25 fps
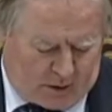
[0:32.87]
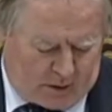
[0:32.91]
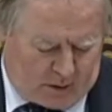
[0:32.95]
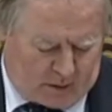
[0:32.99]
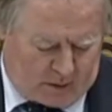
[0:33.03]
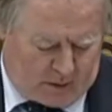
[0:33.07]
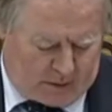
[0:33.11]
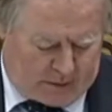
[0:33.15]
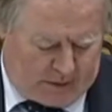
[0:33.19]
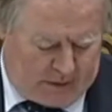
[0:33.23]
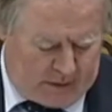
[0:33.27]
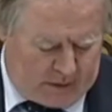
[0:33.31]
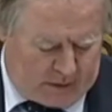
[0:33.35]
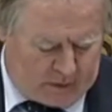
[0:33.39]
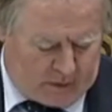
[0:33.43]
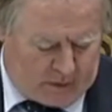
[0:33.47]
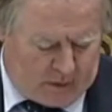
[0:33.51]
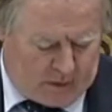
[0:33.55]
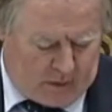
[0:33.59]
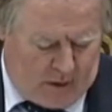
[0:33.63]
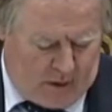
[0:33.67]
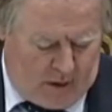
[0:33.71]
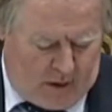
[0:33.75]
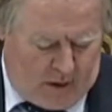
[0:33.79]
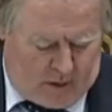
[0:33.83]

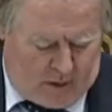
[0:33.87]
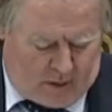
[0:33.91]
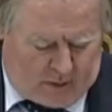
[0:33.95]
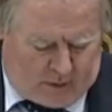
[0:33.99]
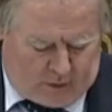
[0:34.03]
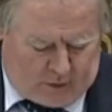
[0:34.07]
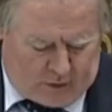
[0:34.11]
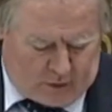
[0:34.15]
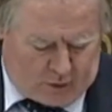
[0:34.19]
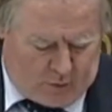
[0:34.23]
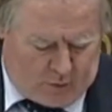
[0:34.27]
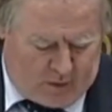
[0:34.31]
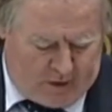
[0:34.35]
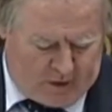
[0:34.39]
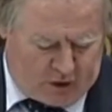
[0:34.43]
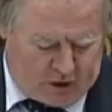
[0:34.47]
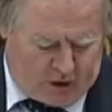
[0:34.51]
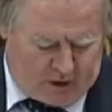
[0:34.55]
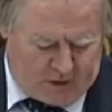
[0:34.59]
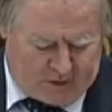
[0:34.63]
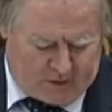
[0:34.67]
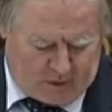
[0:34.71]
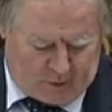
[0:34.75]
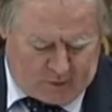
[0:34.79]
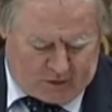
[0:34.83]
Takirta, the Irish Wheelchair
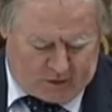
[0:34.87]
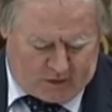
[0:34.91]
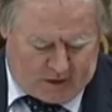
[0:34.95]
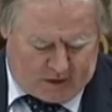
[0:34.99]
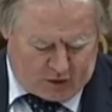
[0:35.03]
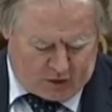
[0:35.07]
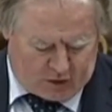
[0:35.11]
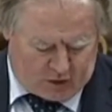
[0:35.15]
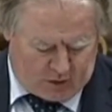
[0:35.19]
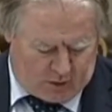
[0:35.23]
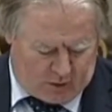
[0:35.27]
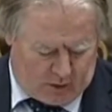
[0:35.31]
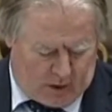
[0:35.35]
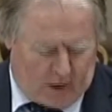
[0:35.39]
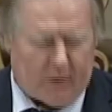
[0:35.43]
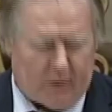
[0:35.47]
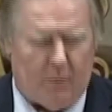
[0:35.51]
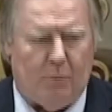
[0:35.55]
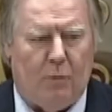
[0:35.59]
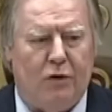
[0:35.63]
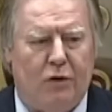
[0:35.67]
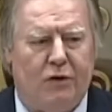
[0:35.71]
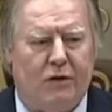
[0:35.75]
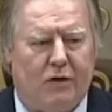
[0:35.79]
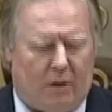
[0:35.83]
Association and the
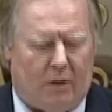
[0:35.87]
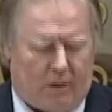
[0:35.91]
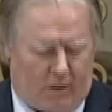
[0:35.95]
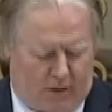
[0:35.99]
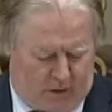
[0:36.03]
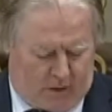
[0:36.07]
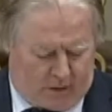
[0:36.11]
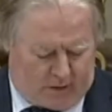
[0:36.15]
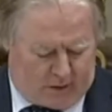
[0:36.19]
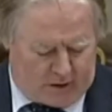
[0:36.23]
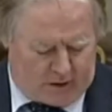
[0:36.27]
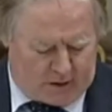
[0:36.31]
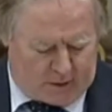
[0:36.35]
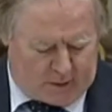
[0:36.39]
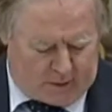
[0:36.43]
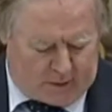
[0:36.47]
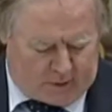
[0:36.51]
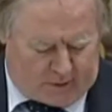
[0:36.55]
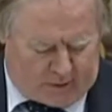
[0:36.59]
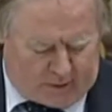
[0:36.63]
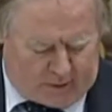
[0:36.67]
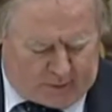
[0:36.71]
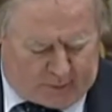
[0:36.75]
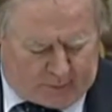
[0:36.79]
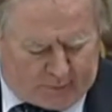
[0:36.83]
Muscular
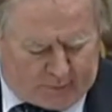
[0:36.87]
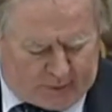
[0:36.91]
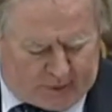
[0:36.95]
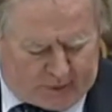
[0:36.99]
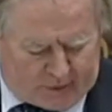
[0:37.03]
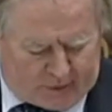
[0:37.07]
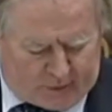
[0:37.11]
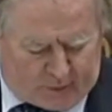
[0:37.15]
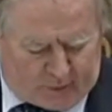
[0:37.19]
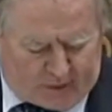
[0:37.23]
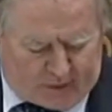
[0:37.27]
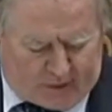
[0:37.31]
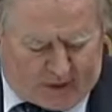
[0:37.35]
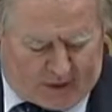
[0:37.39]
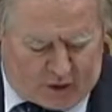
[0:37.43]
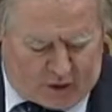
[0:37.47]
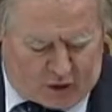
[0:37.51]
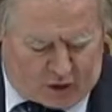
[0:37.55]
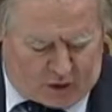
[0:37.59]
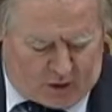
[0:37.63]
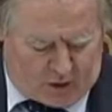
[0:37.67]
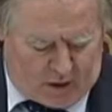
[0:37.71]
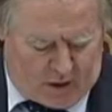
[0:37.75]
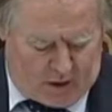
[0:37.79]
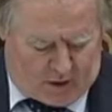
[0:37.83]
Dystrophy
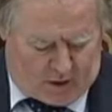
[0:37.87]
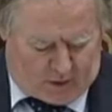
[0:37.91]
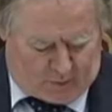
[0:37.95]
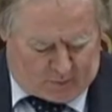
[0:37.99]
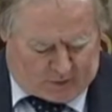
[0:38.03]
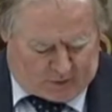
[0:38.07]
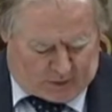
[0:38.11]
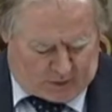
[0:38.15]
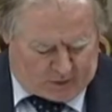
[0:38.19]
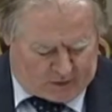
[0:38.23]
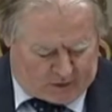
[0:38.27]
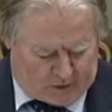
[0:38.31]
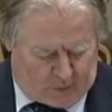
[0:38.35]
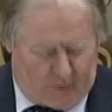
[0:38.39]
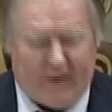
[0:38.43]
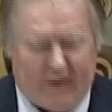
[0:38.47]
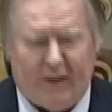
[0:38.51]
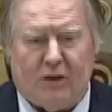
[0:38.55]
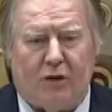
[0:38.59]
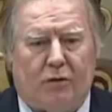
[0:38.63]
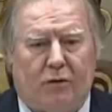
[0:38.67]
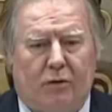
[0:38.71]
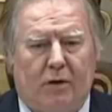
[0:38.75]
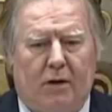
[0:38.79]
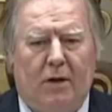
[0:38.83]
Association. He was also
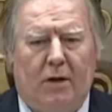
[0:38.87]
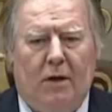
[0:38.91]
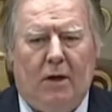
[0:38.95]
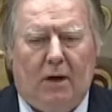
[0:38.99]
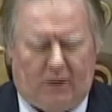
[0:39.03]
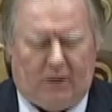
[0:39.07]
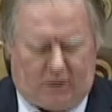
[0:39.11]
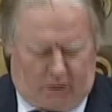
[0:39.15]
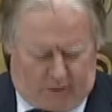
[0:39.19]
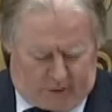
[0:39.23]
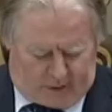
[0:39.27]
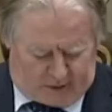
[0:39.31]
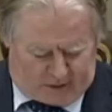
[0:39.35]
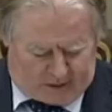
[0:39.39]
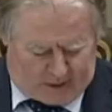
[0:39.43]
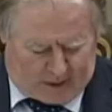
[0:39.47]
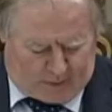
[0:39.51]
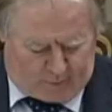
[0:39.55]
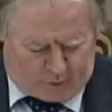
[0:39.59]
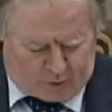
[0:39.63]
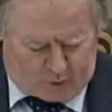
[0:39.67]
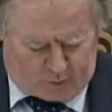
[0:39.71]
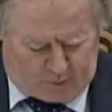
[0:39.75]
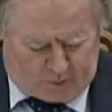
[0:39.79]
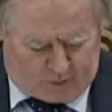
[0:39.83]
integral to the
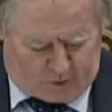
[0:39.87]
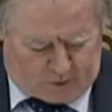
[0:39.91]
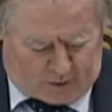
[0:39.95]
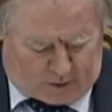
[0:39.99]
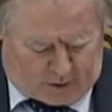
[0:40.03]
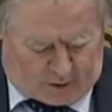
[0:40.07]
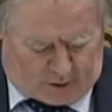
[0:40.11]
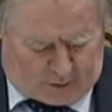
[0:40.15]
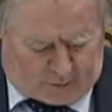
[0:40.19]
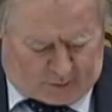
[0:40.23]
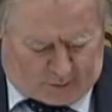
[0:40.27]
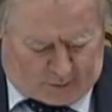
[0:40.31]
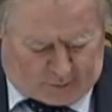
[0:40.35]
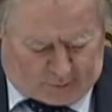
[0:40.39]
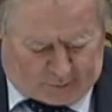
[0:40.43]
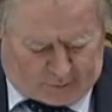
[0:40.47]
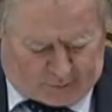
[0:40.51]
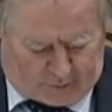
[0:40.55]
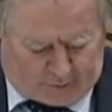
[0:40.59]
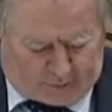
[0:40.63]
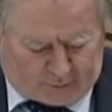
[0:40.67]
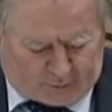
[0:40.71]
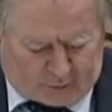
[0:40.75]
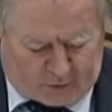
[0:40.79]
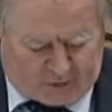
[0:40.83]
establishment of the
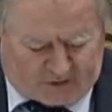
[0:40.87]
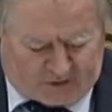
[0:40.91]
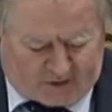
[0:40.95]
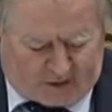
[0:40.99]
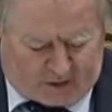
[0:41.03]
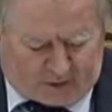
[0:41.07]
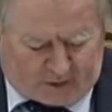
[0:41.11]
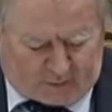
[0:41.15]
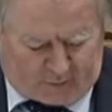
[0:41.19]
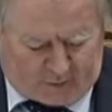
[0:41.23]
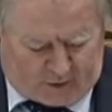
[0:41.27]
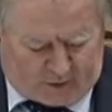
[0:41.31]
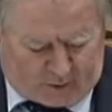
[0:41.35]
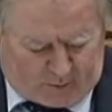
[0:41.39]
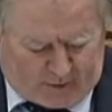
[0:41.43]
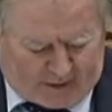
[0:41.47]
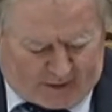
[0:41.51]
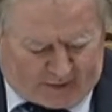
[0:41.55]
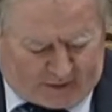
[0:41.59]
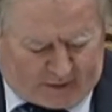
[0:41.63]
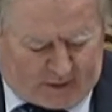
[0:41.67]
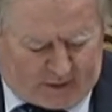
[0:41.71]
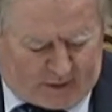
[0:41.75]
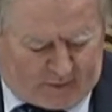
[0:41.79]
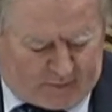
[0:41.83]
first Centre for
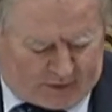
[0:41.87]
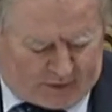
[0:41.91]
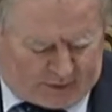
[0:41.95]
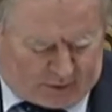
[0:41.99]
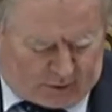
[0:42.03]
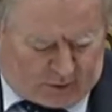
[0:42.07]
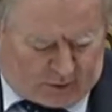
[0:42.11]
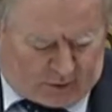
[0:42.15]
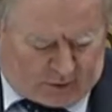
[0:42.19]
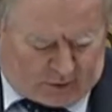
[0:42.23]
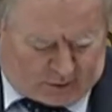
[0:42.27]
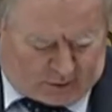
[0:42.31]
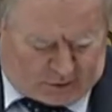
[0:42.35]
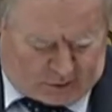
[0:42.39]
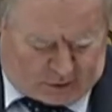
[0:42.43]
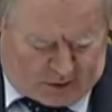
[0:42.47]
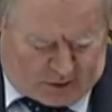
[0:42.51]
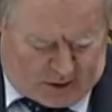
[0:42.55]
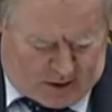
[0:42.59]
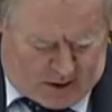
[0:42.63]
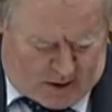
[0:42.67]
Independent Living in Ireland.